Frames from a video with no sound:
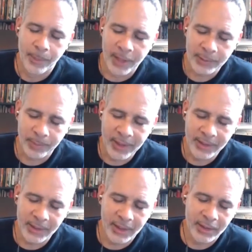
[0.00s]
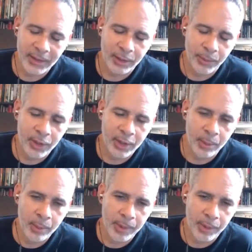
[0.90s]
best place is
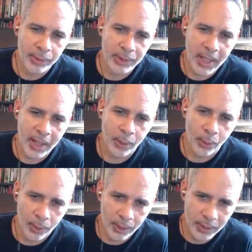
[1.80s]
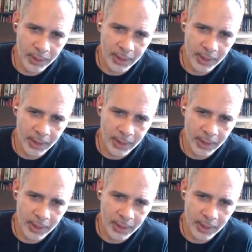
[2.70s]
communitymovementbuilders.org.